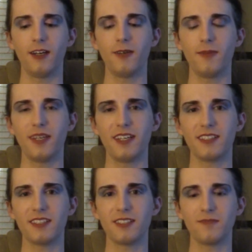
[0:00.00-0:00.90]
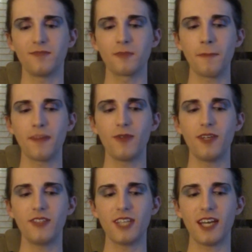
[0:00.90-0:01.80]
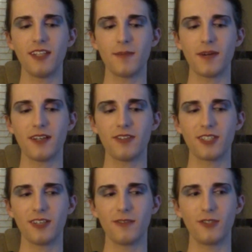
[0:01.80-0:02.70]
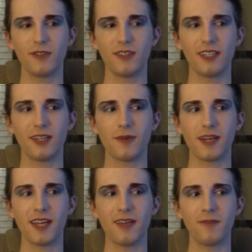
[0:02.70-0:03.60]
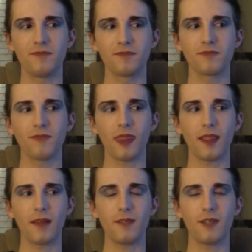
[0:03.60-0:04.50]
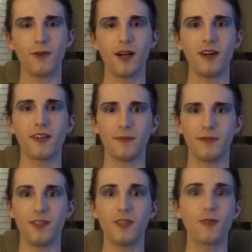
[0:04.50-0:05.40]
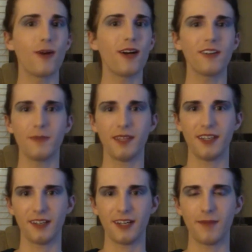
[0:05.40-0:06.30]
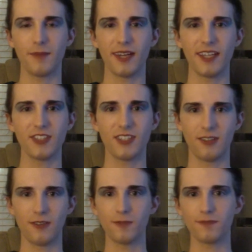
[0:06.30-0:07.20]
because when you tell that part of yourself who's feeling that way, you're welcome. You're welcome here. I embrace you.